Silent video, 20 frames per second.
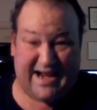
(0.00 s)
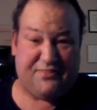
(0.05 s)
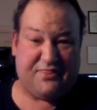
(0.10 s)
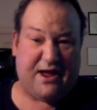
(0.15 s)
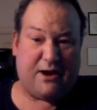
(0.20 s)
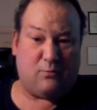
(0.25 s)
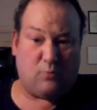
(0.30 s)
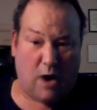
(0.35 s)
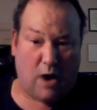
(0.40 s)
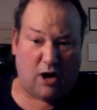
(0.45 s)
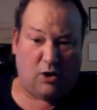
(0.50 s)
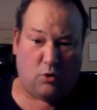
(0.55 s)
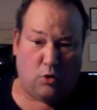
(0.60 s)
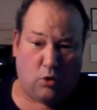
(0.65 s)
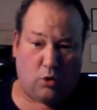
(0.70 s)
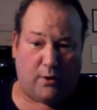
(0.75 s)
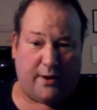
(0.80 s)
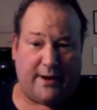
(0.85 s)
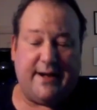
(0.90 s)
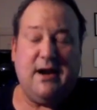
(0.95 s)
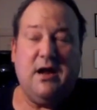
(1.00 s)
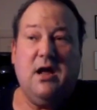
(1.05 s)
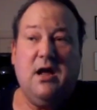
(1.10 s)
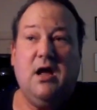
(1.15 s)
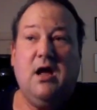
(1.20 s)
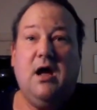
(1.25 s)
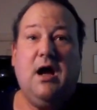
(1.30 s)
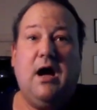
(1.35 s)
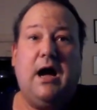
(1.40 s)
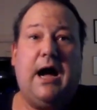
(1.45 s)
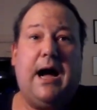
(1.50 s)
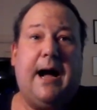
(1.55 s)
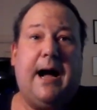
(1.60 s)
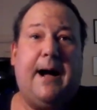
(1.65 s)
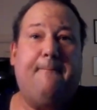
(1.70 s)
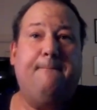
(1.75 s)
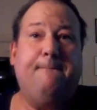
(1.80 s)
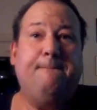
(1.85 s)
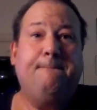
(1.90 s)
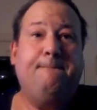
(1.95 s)
at that rock quarry.
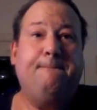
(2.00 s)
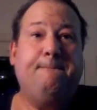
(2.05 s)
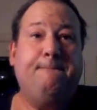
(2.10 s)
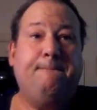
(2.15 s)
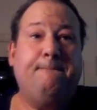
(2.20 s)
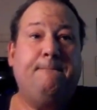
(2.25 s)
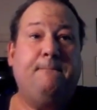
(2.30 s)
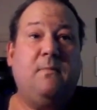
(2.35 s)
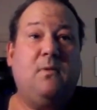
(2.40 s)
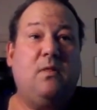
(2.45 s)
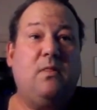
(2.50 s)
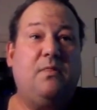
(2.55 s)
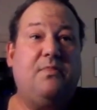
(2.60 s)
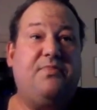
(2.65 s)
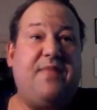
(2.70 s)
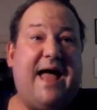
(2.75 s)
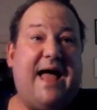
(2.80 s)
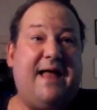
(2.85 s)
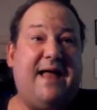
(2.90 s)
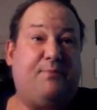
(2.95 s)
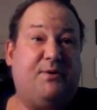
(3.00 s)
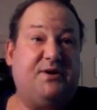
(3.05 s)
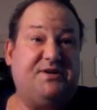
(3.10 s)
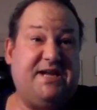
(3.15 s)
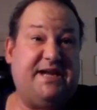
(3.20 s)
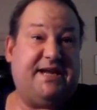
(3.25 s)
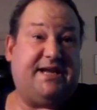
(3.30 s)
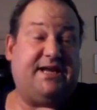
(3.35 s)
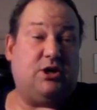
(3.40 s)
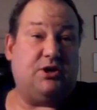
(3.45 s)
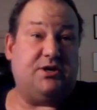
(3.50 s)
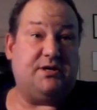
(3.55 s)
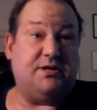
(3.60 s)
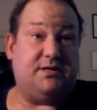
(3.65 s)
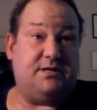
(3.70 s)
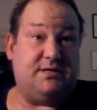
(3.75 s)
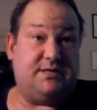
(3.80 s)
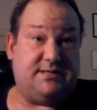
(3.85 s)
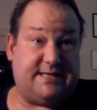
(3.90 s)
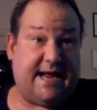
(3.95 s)
That
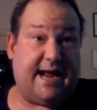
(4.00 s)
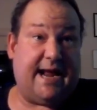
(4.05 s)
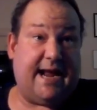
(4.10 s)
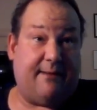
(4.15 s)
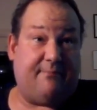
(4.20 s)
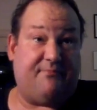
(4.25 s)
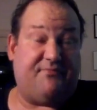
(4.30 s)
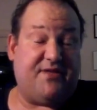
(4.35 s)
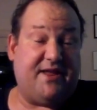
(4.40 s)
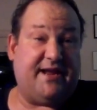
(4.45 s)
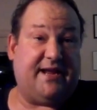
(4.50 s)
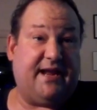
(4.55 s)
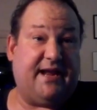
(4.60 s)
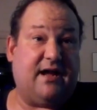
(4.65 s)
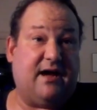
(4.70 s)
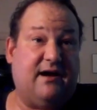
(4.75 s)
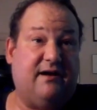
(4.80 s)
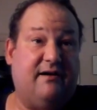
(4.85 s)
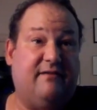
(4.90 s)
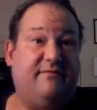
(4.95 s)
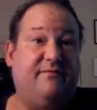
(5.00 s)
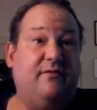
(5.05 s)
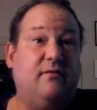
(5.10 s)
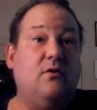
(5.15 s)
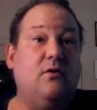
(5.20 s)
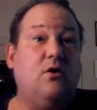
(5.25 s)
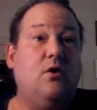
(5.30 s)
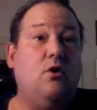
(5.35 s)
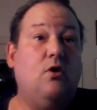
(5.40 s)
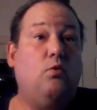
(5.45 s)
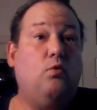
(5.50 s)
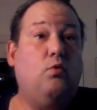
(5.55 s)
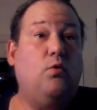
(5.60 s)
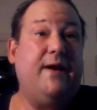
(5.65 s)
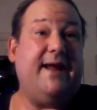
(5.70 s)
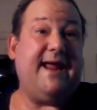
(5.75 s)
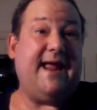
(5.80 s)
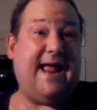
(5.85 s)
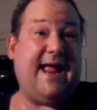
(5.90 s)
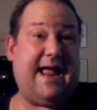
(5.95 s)
particular day I'm thinking of,
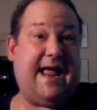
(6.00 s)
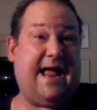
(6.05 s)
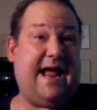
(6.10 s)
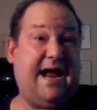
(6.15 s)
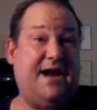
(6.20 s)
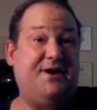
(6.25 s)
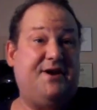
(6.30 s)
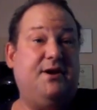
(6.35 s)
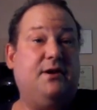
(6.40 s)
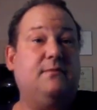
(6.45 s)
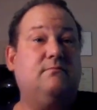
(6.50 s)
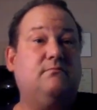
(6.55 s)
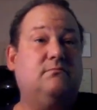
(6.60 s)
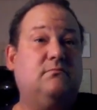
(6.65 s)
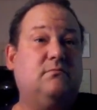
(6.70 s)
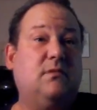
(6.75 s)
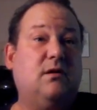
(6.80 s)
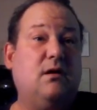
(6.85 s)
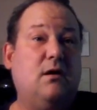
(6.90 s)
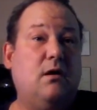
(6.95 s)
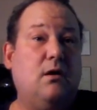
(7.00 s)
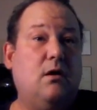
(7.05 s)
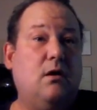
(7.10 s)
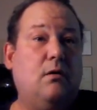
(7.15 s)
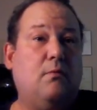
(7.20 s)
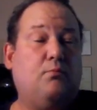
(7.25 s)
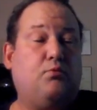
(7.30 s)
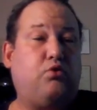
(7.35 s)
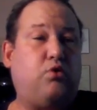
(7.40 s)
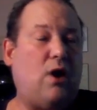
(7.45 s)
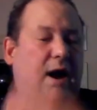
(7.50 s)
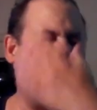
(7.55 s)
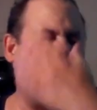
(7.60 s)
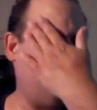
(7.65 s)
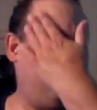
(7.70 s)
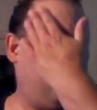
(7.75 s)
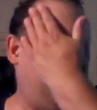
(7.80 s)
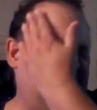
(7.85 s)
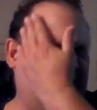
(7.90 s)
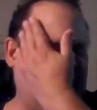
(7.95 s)
we had
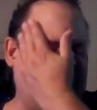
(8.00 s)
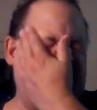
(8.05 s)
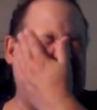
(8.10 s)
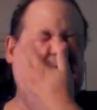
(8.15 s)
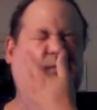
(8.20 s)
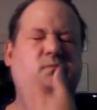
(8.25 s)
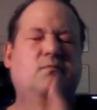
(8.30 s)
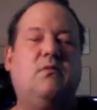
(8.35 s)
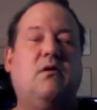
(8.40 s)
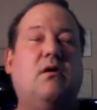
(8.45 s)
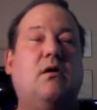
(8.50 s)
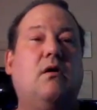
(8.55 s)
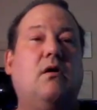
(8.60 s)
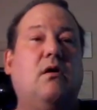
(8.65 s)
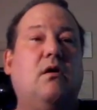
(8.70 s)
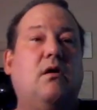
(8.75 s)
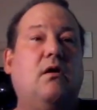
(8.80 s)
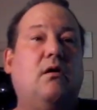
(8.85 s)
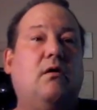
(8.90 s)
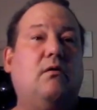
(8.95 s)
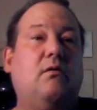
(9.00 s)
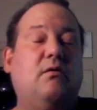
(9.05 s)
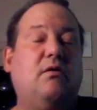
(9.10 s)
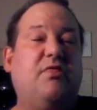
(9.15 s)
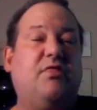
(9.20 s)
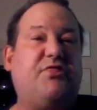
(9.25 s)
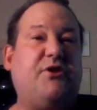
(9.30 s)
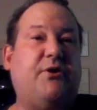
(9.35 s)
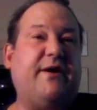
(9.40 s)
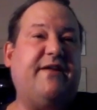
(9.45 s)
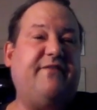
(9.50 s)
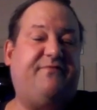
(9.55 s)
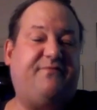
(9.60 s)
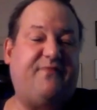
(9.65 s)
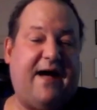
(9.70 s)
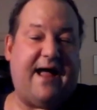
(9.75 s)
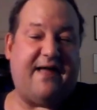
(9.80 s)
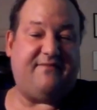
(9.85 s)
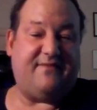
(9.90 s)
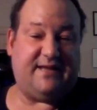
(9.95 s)
probably
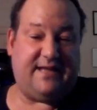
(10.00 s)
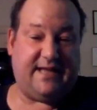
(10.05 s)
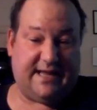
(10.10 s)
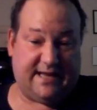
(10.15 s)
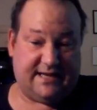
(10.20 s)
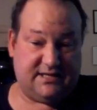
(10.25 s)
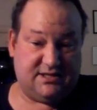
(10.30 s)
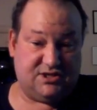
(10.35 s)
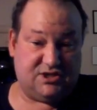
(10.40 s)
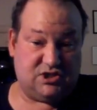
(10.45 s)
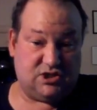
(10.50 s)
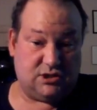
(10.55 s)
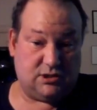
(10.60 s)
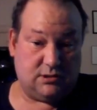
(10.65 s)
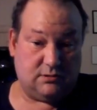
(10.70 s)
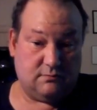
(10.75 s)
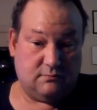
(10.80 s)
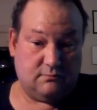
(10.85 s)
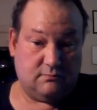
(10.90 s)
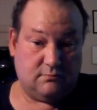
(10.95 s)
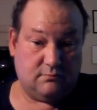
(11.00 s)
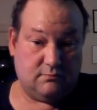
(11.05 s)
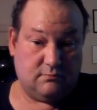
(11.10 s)
35 kids